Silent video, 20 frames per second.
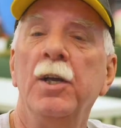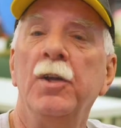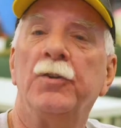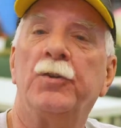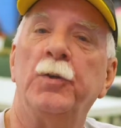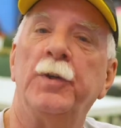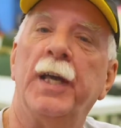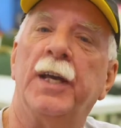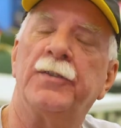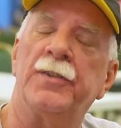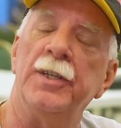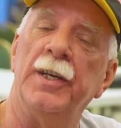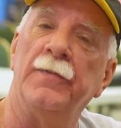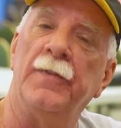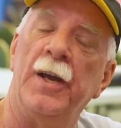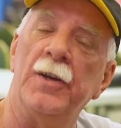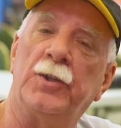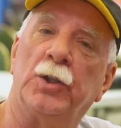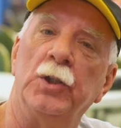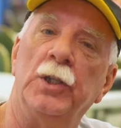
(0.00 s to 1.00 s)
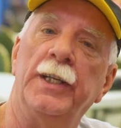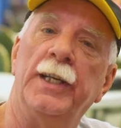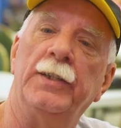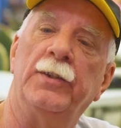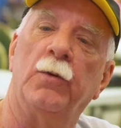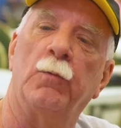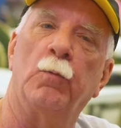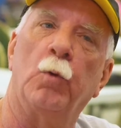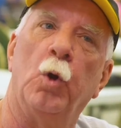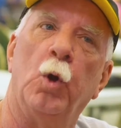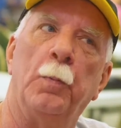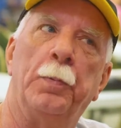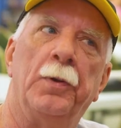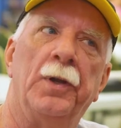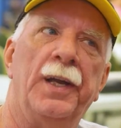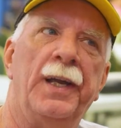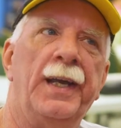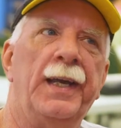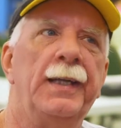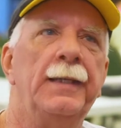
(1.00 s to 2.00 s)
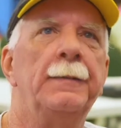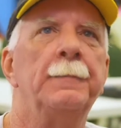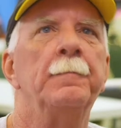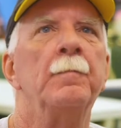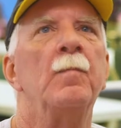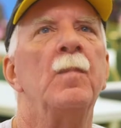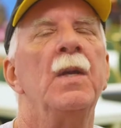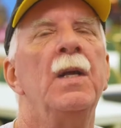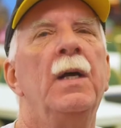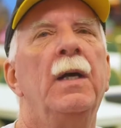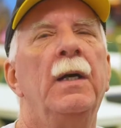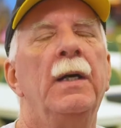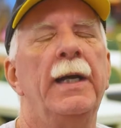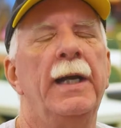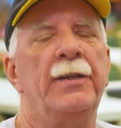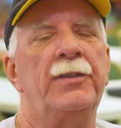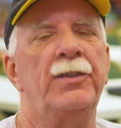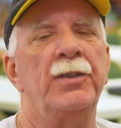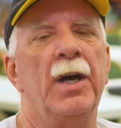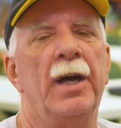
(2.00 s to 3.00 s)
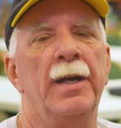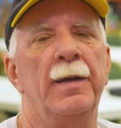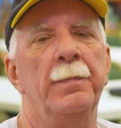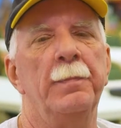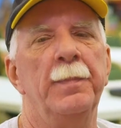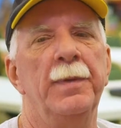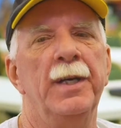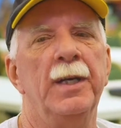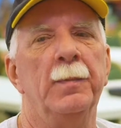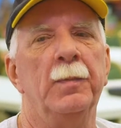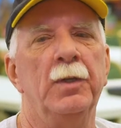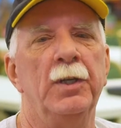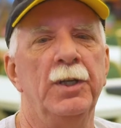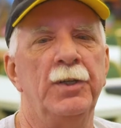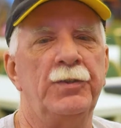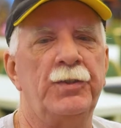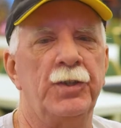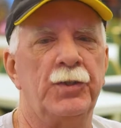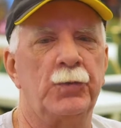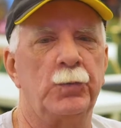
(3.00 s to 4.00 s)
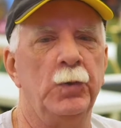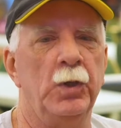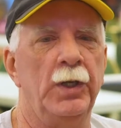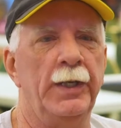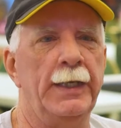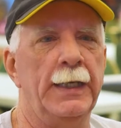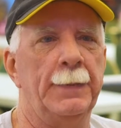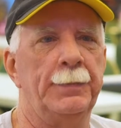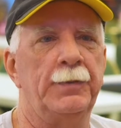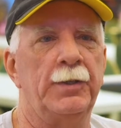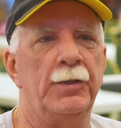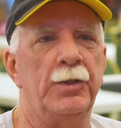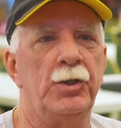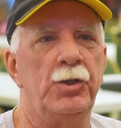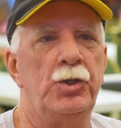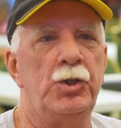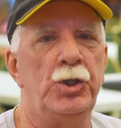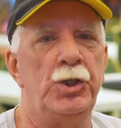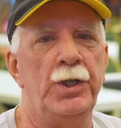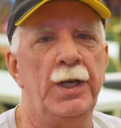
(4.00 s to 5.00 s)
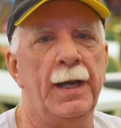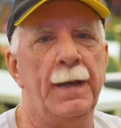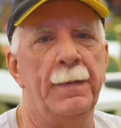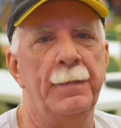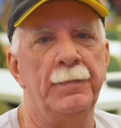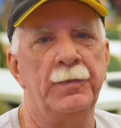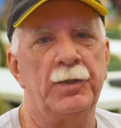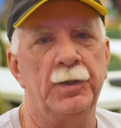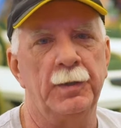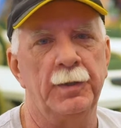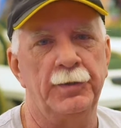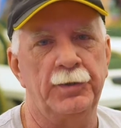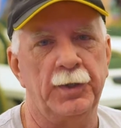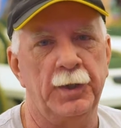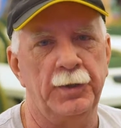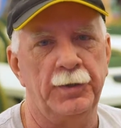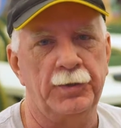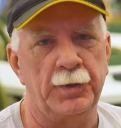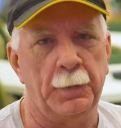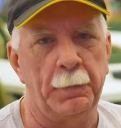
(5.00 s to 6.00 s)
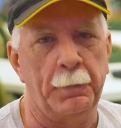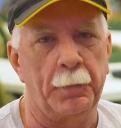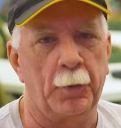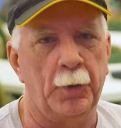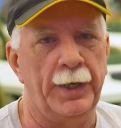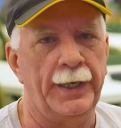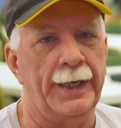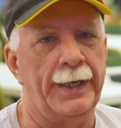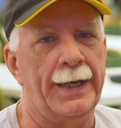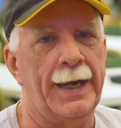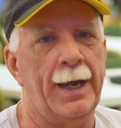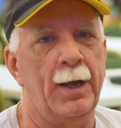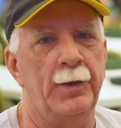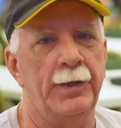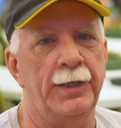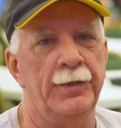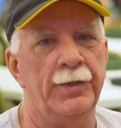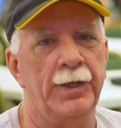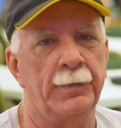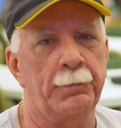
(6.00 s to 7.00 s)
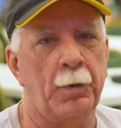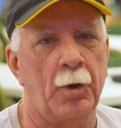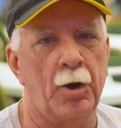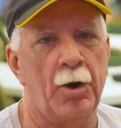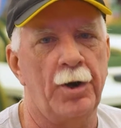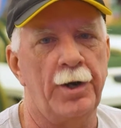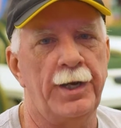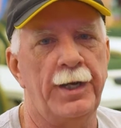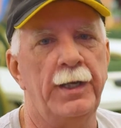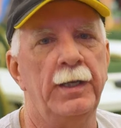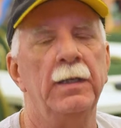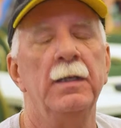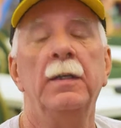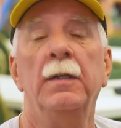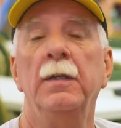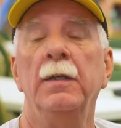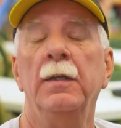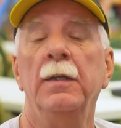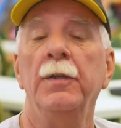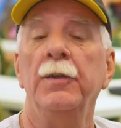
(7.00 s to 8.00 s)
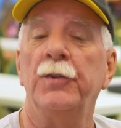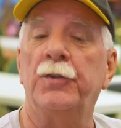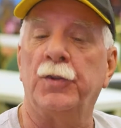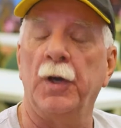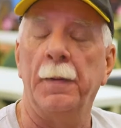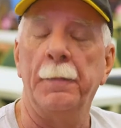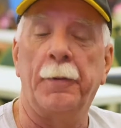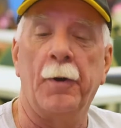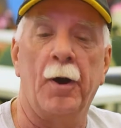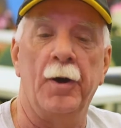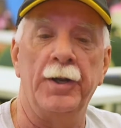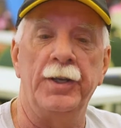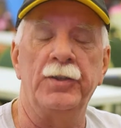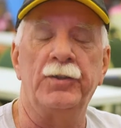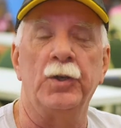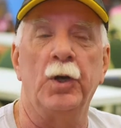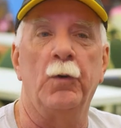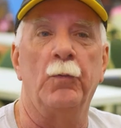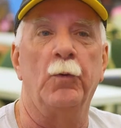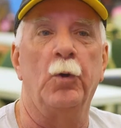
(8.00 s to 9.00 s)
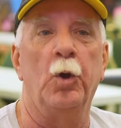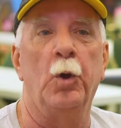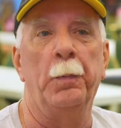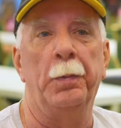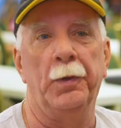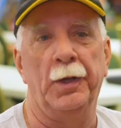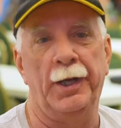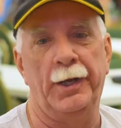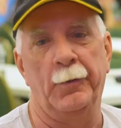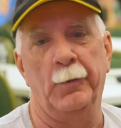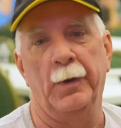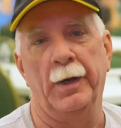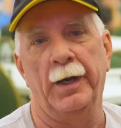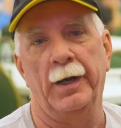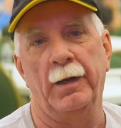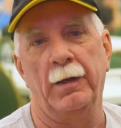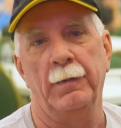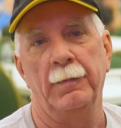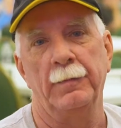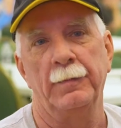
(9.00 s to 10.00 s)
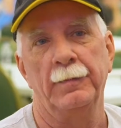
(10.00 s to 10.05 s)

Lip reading: So yes, in Adventure League, the role-playing, it's not minimalist. It's really up to the GM to bring it out in the party. Some parties don't role-play well.